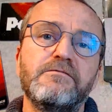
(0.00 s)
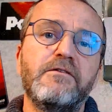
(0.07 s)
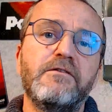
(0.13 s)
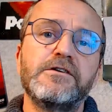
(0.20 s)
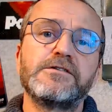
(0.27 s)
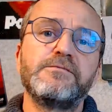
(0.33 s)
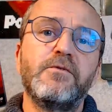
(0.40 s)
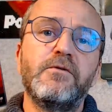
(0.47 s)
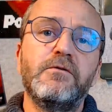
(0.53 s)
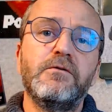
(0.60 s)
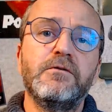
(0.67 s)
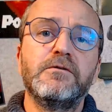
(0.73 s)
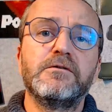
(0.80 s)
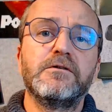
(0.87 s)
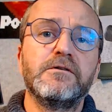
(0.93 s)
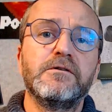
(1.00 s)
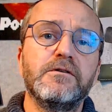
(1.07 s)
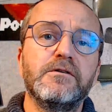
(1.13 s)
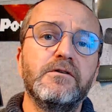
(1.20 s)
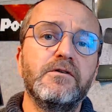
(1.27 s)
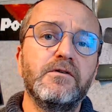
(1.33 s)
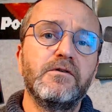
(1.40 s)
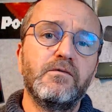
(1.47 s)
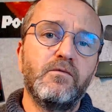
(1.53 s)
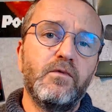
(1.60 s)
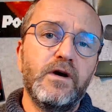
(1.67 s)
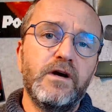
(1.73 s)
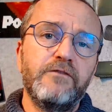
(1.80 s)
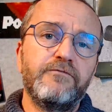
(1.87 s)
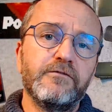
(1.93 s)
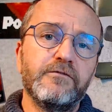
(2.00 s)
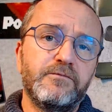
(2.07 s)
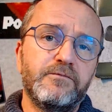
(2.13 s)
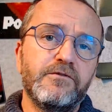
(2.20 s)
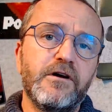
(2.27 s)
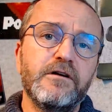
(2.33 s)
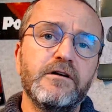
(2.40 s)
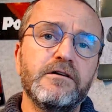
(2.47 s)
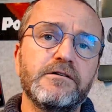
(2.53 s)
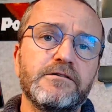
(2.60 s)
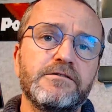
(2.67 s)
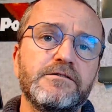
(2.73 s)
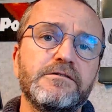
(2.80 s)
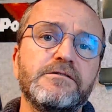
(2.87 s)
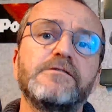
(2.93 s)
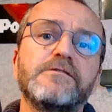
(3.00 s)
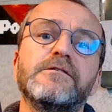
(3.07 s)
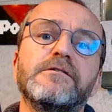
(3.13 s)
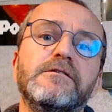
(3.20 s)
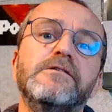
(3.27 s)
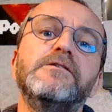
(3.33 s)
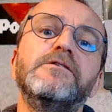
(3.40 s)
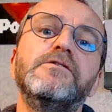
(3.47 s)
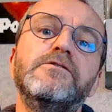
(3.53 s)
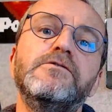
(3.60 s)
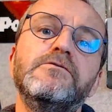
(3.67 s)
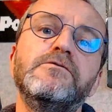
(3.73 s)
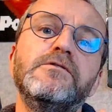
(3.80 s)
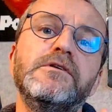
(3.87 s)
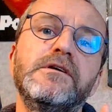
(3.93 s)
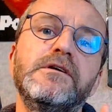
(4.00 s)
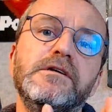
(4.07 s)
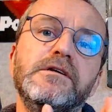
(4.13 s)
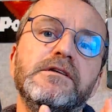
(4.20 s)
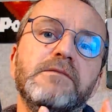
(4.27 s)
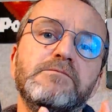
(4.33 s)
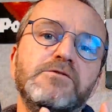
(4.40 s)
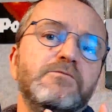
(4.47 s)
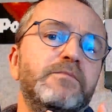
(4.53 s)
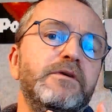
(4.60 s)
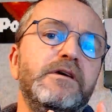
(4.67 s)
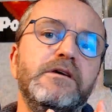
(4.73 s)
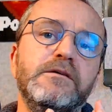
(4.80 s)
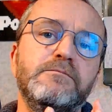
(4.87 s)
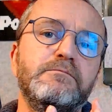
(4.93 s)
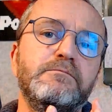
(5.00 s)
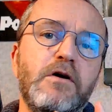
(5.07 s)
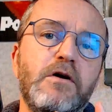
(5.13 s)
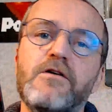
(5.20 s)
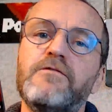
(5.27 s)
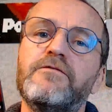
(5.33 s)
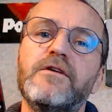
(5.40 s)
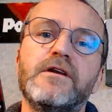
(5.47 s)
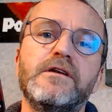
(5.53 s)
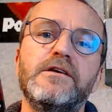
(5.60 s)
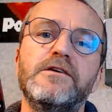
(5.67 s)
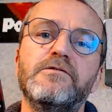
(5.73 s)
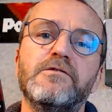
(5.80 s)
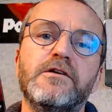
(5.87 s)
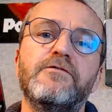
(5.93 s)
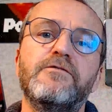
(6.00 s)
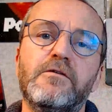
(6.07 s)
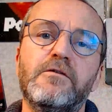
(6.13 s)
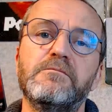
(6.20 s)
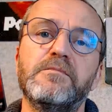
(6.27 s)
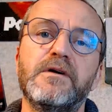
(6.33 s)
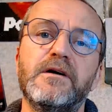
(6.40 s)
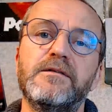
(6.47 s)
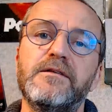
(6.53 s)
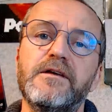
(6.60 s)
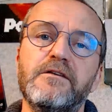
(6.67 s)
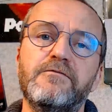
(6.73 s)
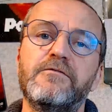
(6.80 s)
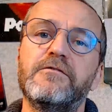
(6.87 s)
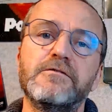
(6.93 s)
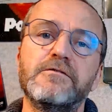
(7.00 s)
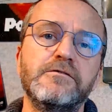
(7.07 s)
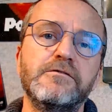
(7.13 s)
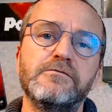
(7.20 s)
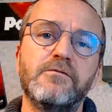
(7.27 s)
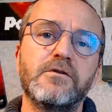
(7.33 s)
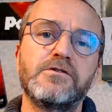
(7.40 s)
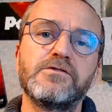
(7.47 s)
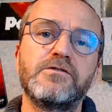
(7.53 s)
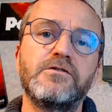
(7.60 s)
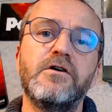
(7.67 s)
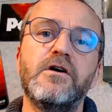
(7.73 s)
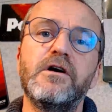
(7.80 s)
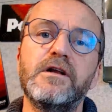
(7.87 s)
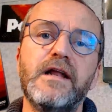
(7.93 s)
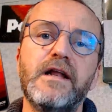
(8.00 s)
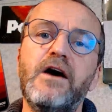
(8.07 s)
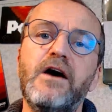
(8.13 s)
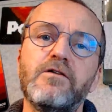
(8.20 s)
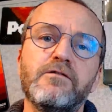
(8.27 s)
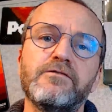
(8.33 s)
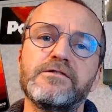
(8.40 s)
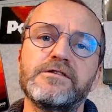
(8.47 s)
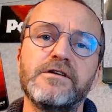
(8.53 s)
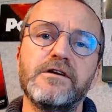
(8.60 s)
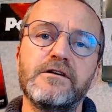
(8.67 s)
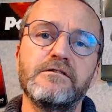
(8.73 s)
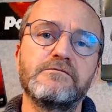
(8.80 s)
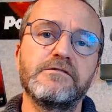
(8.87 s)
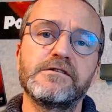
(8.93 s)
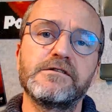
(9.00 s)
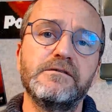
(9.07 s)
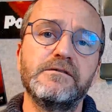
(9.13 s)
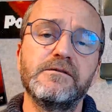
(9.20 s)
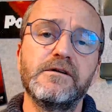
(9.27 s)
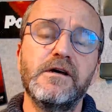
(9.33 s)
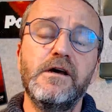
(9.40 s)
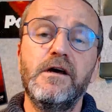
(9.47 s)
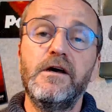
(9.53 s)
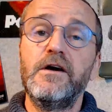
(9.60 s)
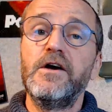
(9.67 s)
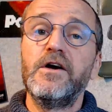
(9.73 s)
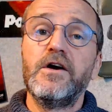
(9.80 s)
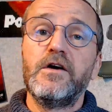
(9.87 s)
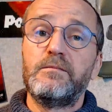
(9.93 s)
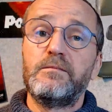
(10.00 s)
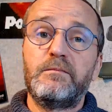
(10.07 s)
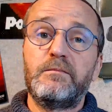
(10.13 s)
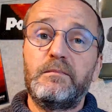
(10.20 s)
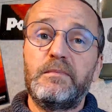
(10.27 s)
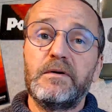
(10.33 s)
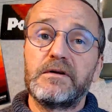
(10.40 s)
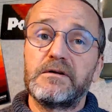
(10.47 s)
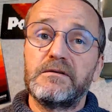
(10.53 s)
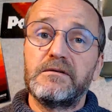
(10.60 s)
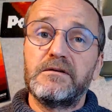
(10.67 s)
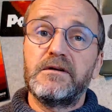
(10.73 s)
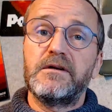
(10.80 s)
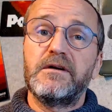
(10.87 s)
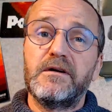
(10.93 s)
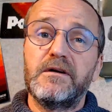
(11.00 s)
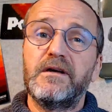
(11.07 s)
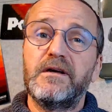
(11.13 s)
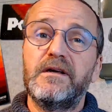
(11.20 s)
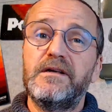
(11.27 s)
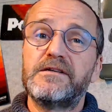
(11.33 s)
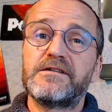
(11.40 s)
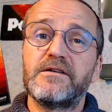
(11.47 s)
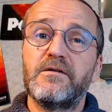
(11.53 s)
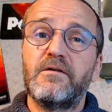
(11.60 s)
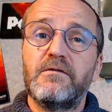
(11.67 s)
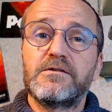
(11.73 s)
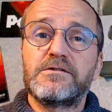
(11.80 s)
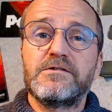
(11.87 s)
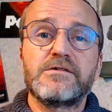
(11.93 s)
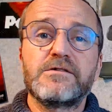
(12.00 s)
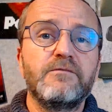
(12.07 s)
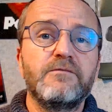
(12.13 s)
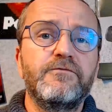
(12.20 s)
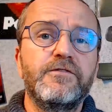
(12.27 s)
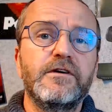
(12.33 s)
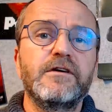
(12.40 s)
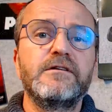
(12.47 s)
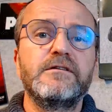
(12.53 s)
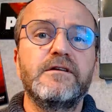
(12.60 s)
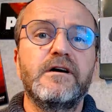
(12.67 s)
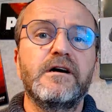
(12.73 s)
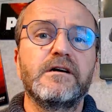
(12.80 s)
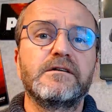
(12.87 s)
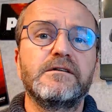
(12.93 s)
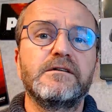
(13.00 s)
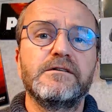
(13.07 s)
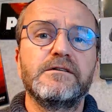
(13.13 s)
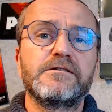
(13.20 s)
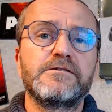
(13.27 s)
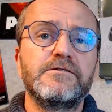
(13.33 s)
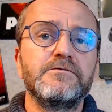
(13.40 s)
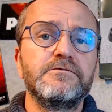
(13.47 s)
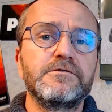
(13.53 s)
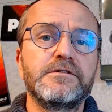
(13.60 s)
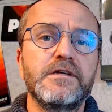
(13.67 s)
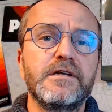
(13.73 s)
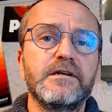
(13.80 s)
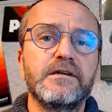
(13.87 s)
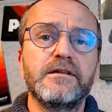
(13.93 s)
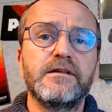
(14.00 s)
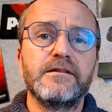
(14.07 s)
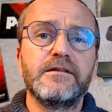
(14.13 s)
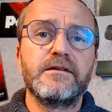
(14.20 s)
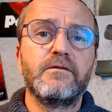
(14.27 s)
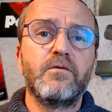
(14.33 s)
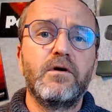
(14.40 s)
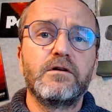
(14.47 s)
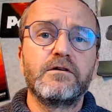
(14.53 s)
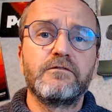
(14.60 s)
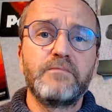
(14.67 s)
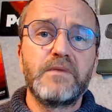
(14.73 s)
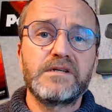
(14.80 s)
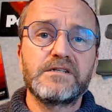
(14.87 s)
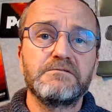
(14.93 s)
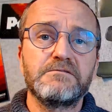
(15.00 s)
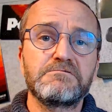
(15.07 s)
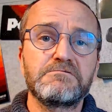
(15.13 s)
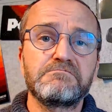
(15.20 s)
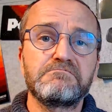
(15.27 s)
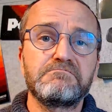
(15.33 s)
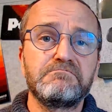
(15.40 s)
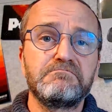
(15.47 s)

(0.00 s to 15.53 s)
very small wafer products, you need them to be perfectly uniform, and therefore you want to cut it out of a single crystal. But is it also something that is used in the world of metals?